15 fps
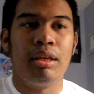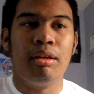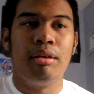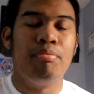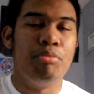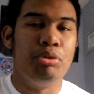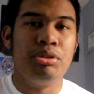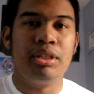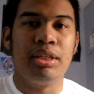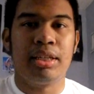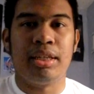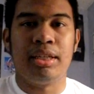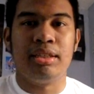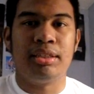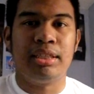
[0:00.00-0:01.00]
music
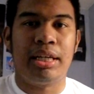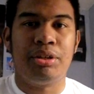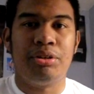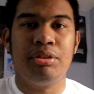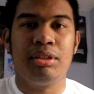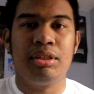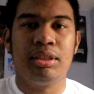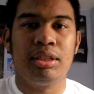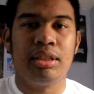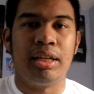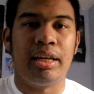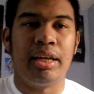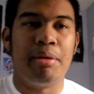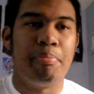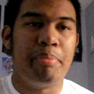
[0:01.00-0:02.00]
and sound
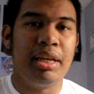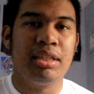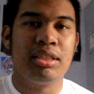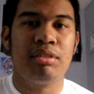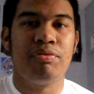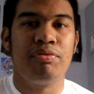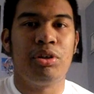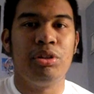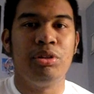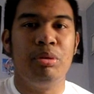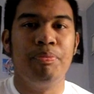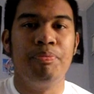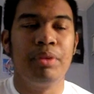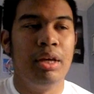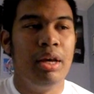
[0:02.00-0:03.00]
and bass volume,
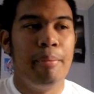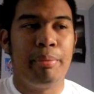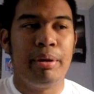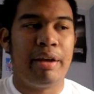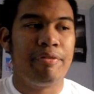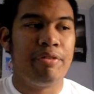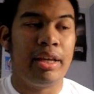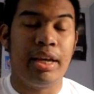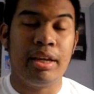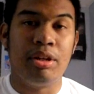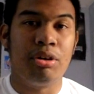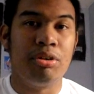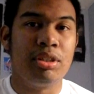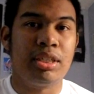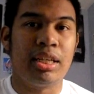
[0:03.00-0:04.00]
but after that, you know,
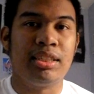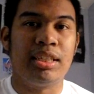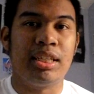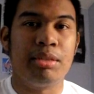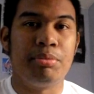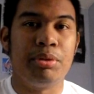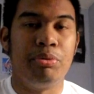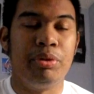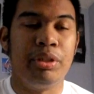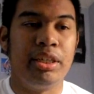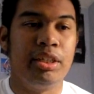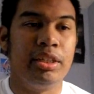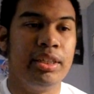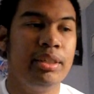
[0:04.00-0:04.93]
this headset has been really good.